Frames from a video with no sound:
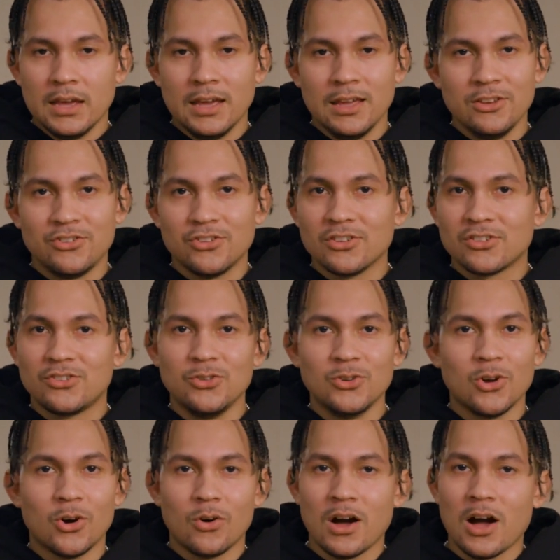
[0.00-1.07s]
And just,
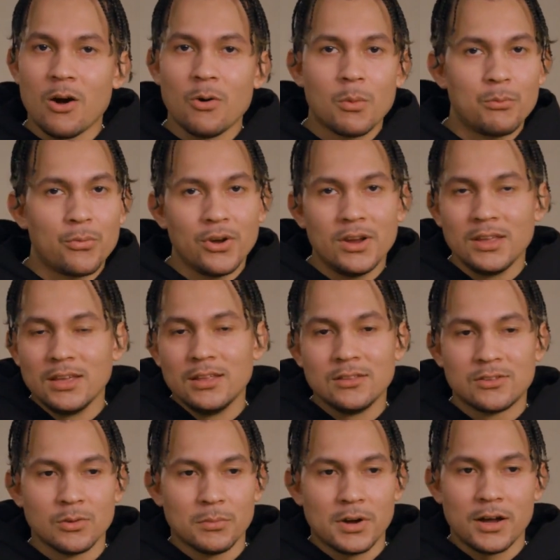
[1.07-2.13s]
I'll bring
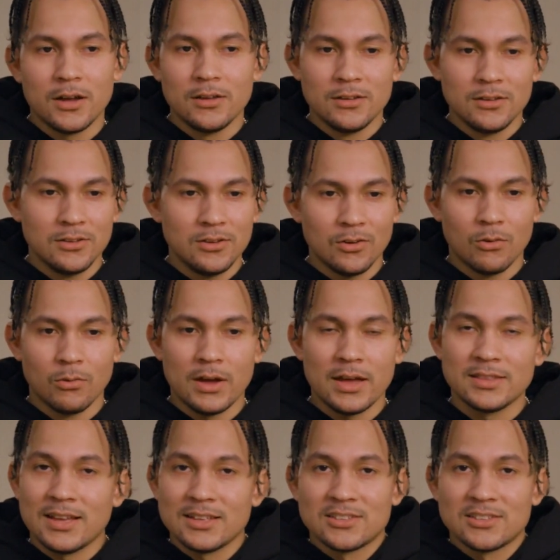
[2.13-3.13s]
into my, at that